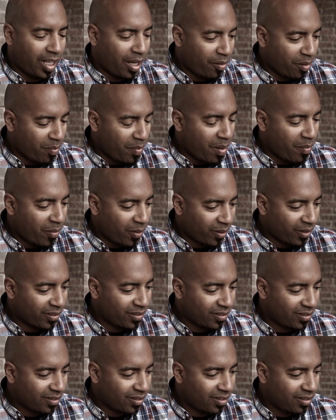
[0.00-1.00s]
I remember
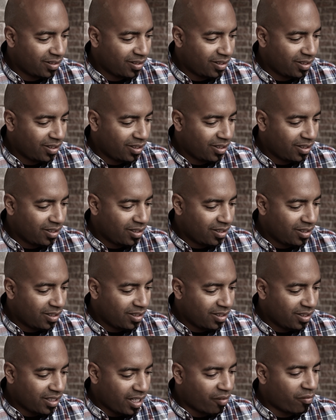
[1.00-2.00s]

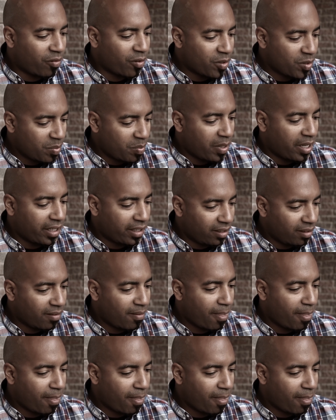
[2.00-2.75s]
that first bite.